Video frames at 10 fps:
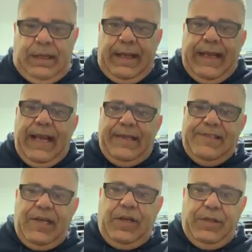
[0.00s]
Okay,
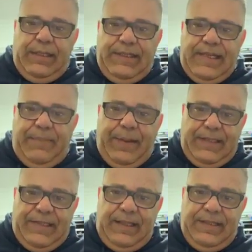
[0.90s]
so let's get
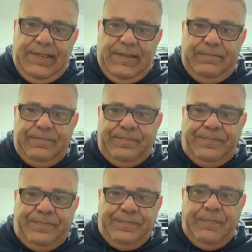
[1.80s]
back to this.
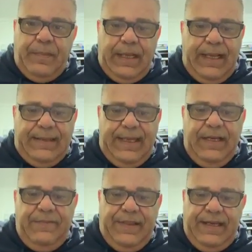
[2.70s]
At the
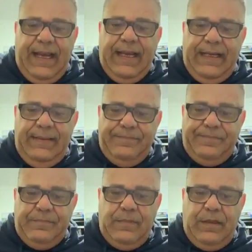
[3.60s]
end of the day,
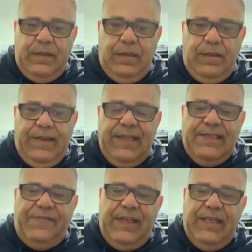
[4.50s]

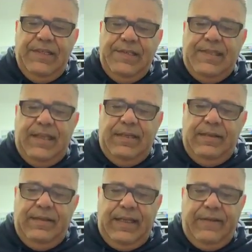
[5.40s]
these figures
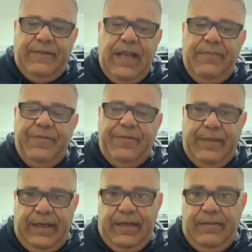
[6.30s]
that
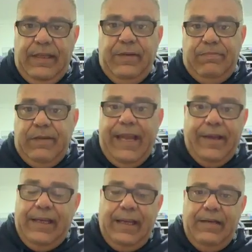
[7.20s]
are
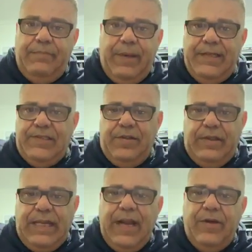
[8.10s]
calculated based on
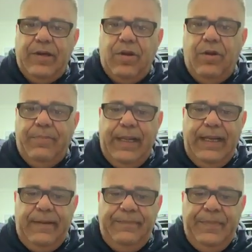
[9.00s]
the current comp
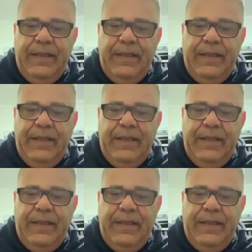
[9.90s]
plan